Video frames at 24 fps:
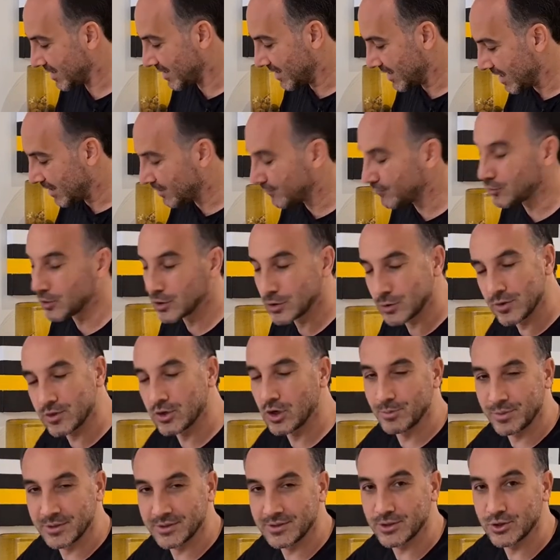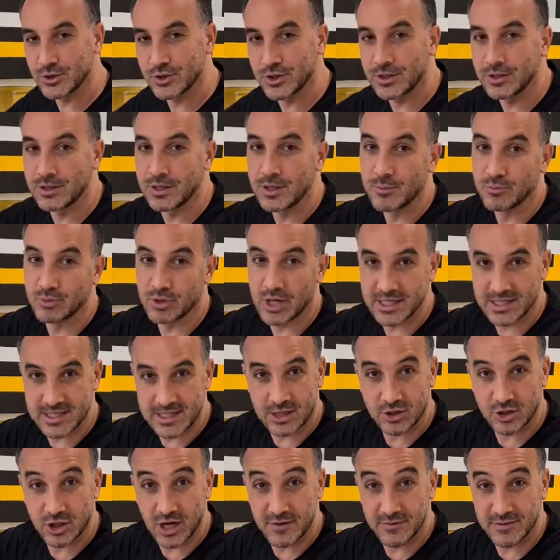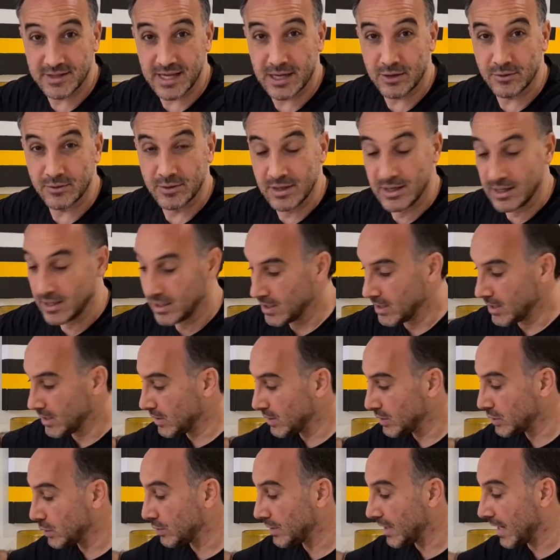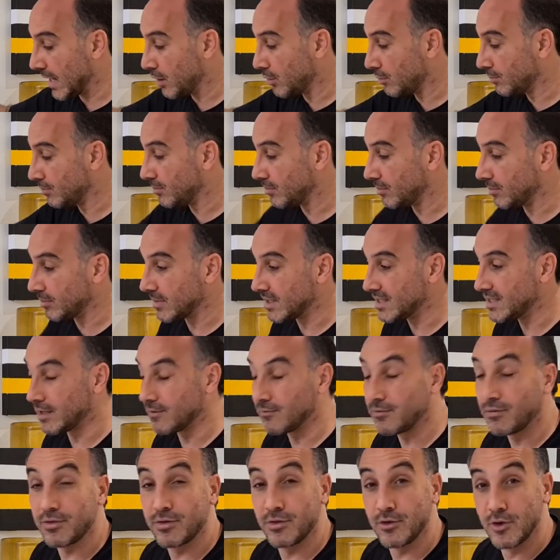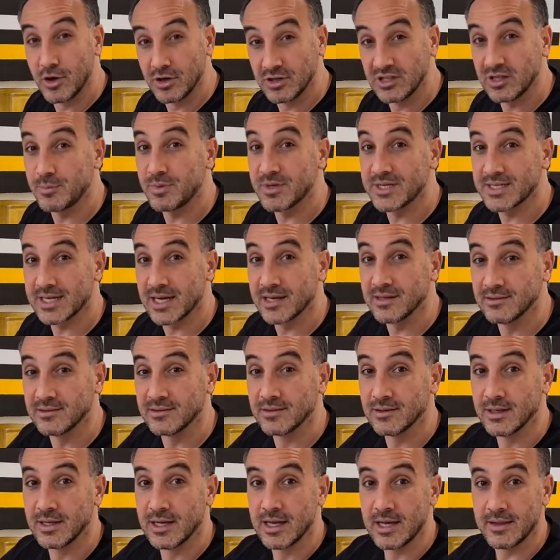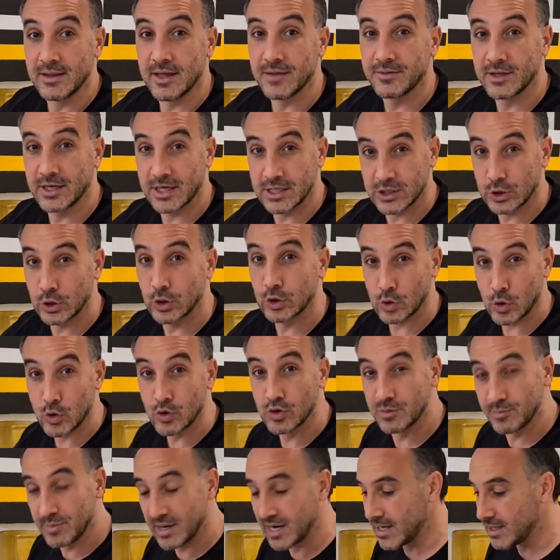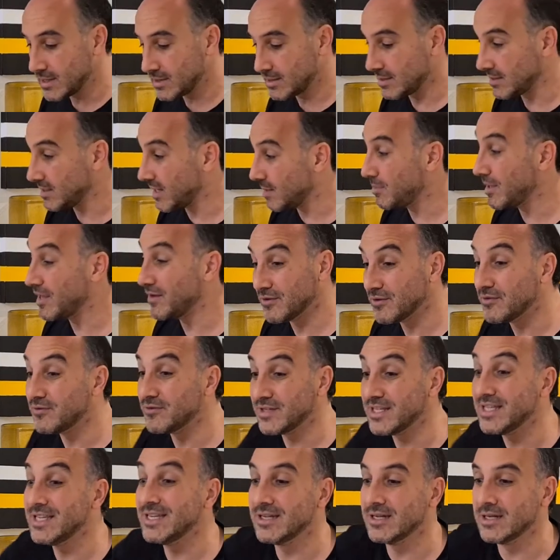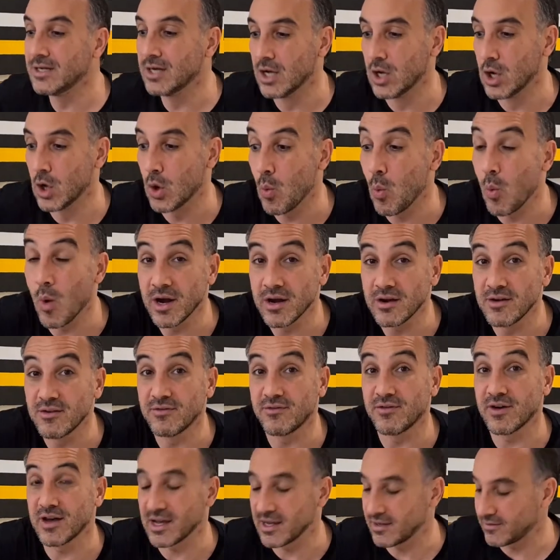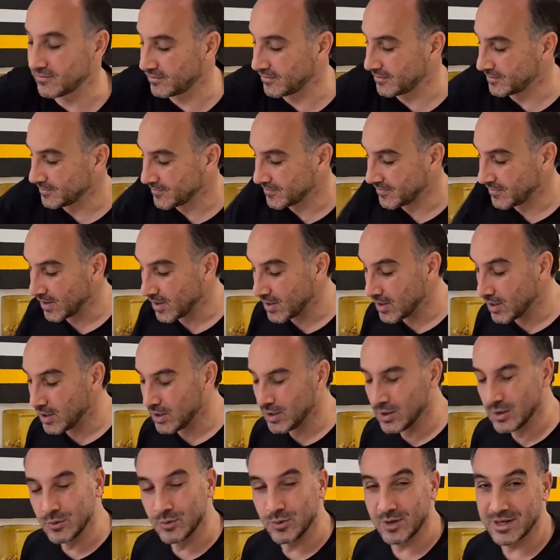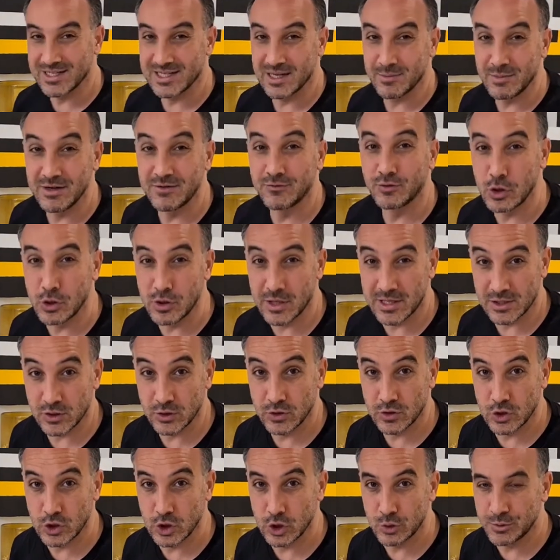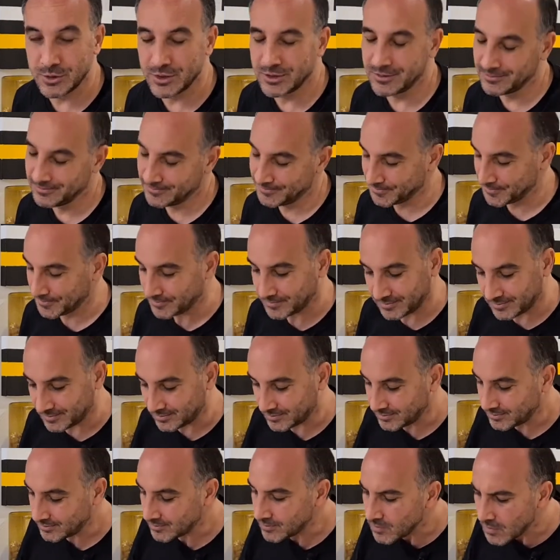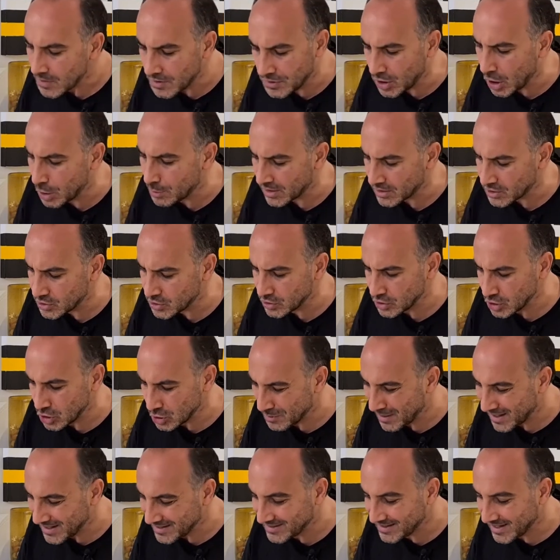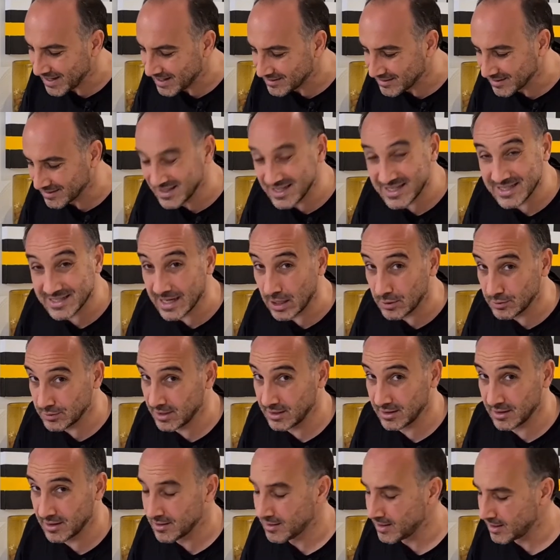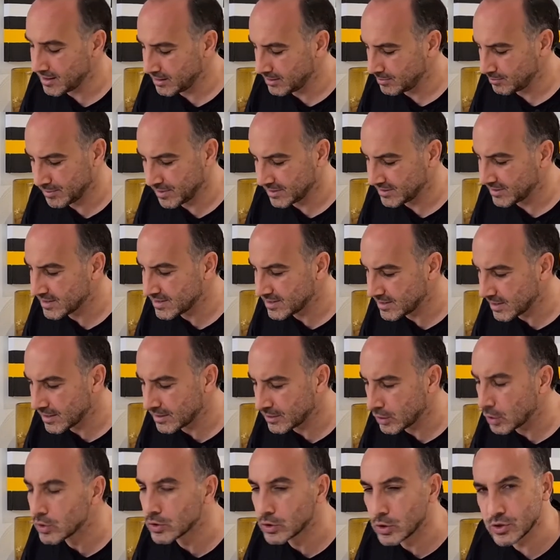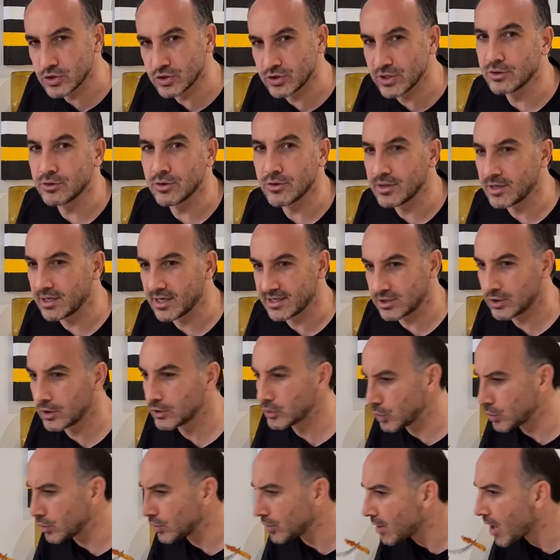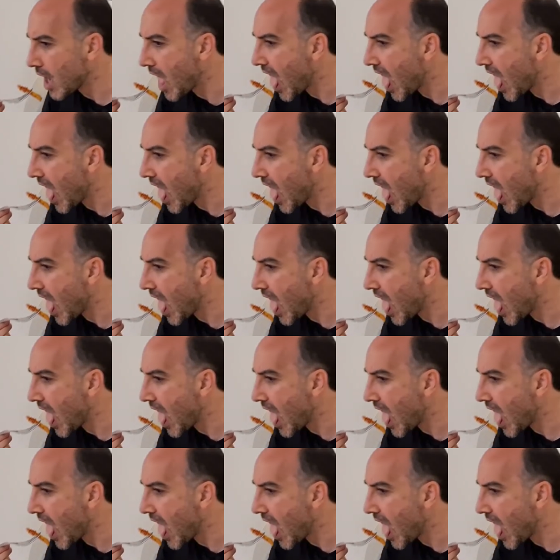And of course, with the competition, prices are driven down. So now, instead of 30% that the restaurant owner pays, they pay 15, 1 5. What does that mean for you as a consumer? Not much. You might get a discount here and there, but it all goes straight to the restaurant owner.